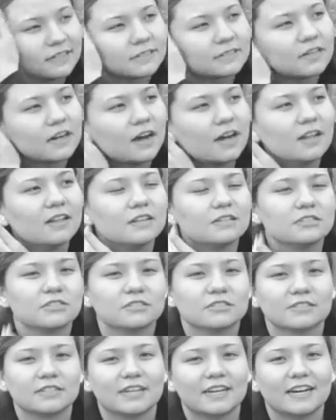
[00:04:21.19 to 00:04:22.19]
college,
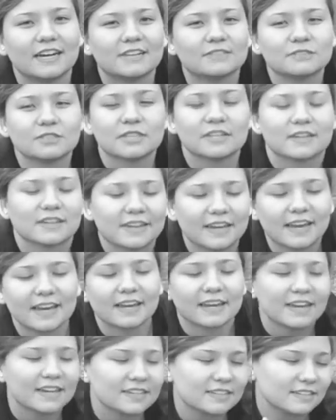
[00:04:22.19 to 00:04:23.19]
I was okay, I
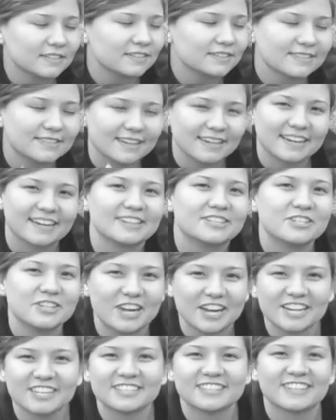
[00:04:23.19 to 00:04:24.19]
gotta
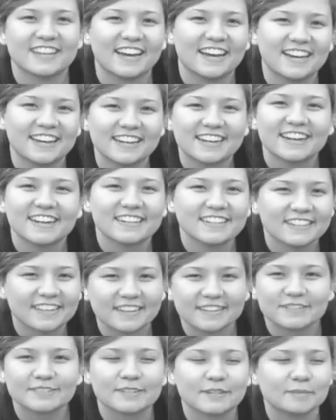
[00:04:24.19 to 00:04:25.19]
change that. I
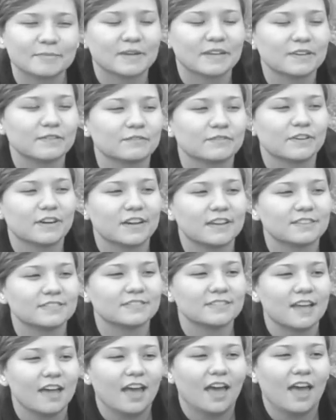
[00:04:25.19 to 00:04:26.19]
gotta start making
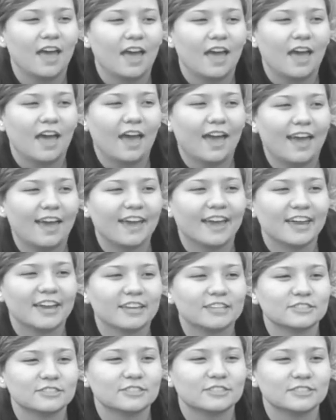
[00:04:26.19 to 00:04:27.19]
friends.
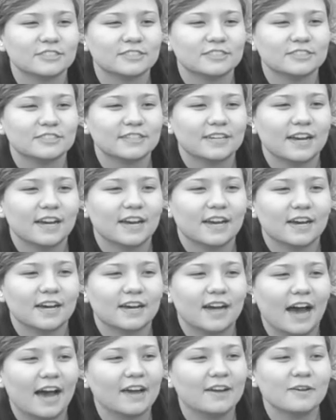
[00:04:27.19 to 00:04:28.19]
And
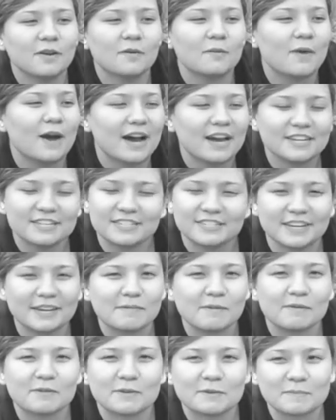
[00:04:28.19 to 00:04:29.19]
I don't know why she
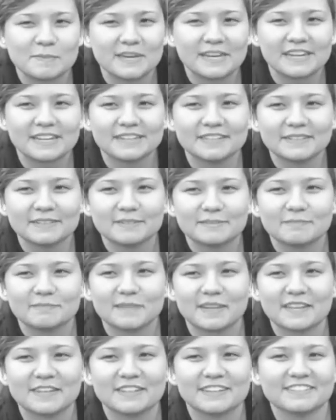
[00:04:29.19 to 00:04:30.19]
came over to me.
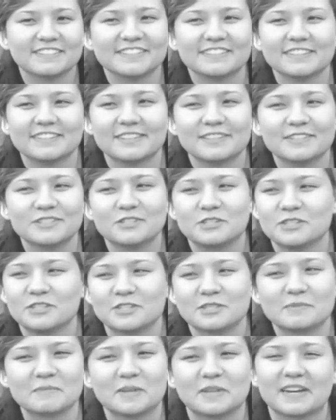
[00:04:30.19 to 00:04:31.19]
I think she
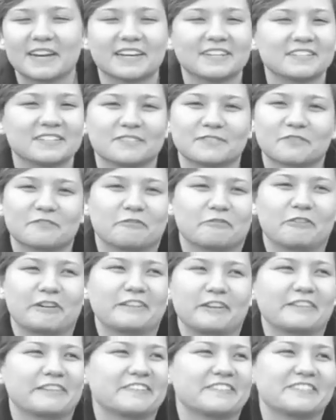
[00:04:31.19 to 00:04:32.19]
said something I just look
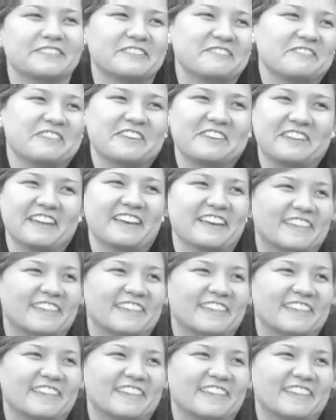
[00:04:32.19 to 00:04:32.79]
friendly or something